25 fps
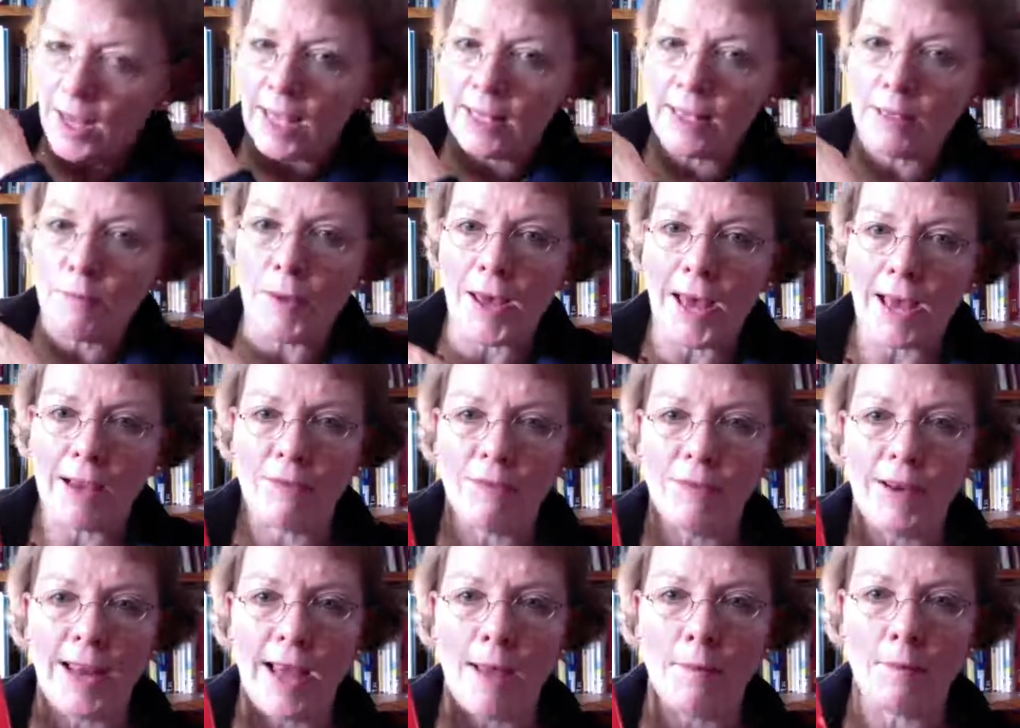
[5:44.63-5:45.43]
And the
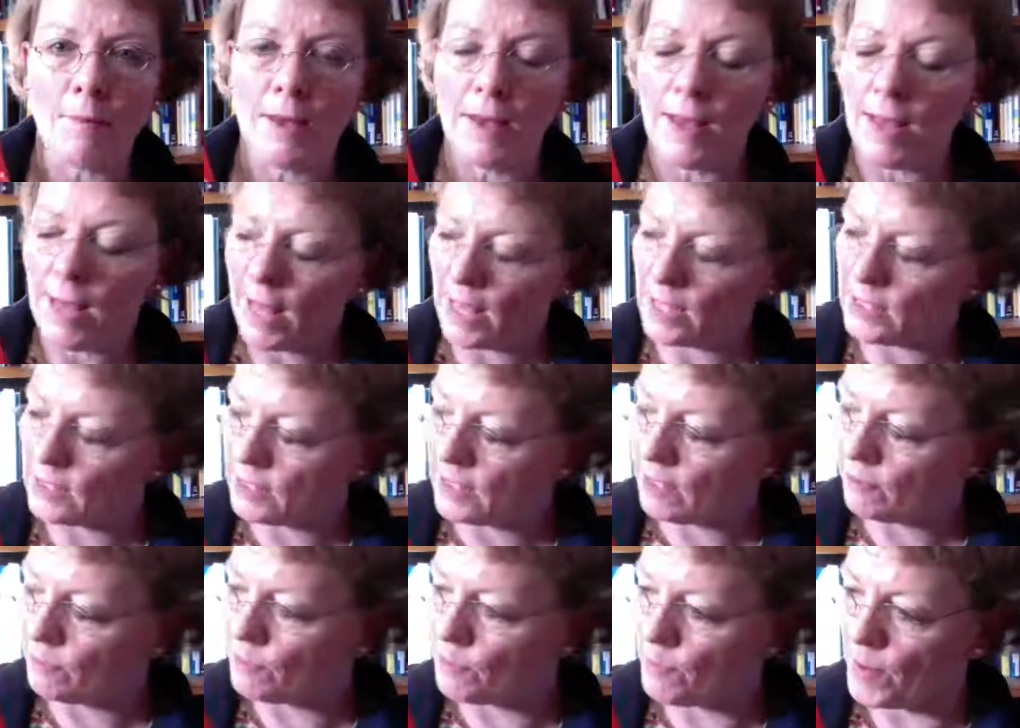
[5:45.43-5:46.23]
back flap
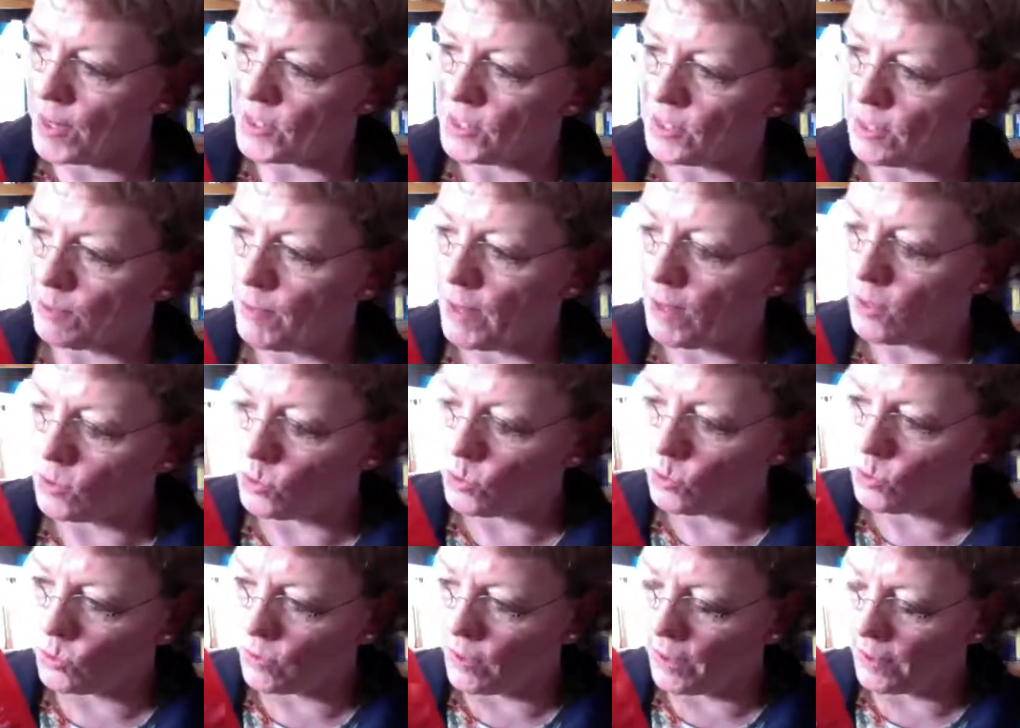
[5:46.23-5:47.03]
has information
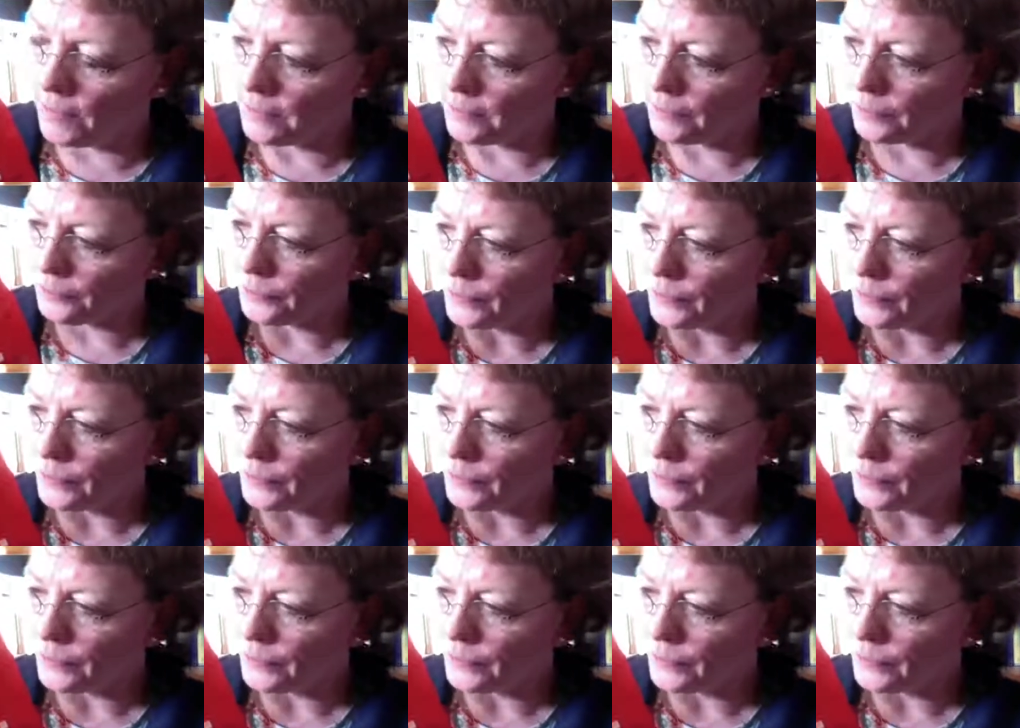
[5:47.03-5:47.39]
about Laura.